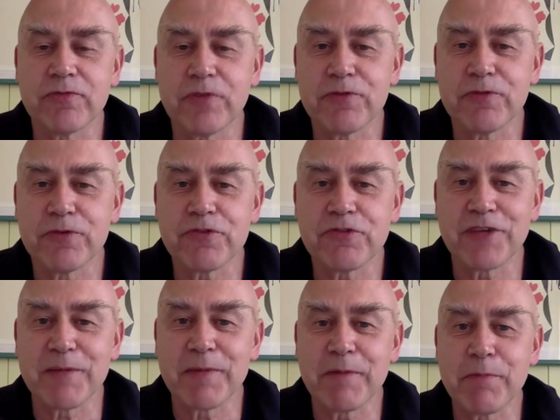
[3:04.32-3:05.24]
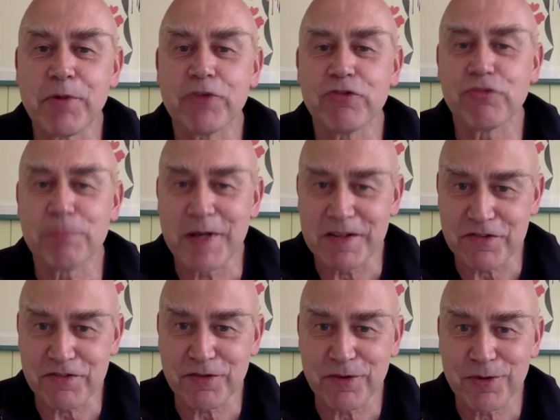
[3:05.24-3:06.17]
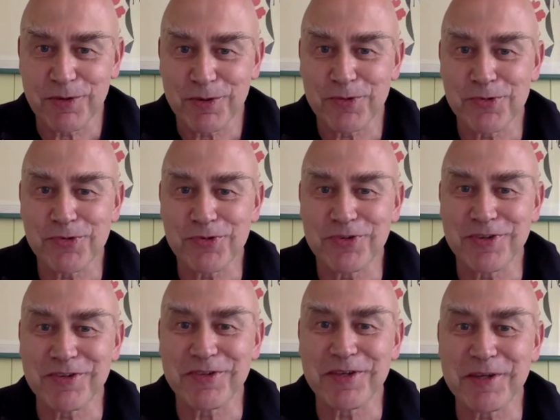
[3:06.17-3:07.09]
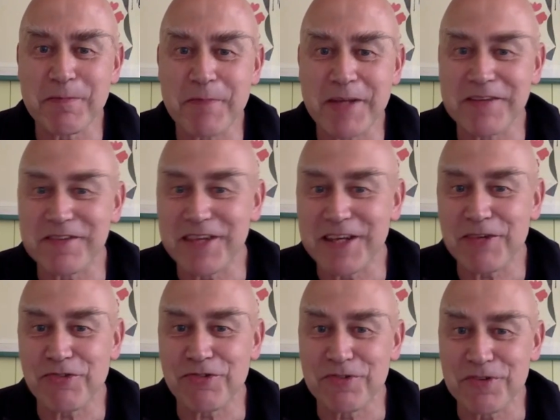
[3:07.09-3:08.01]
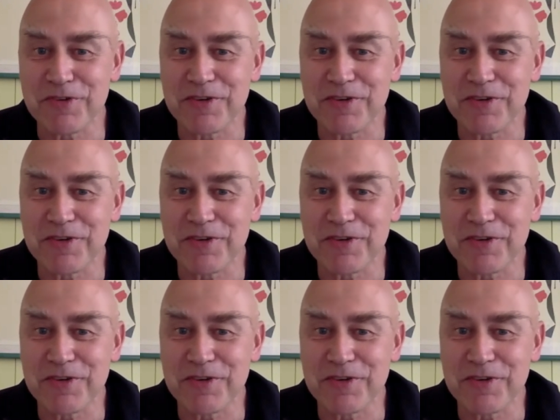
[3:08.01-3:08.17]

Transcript: the first time by Bert Schmitz, who did the meditation